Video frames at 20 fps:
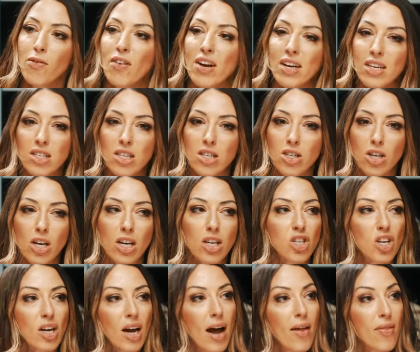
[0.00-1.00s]
face is
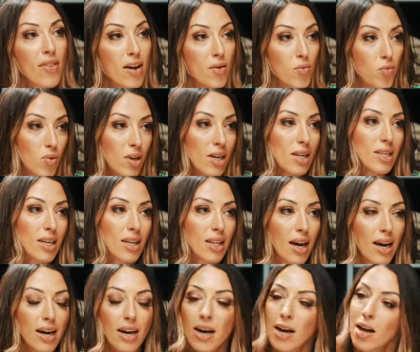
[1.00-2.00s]
changing and they're reading
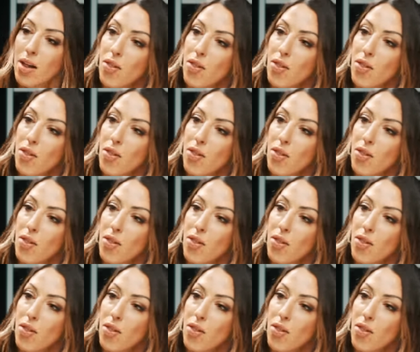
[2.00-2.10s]
that.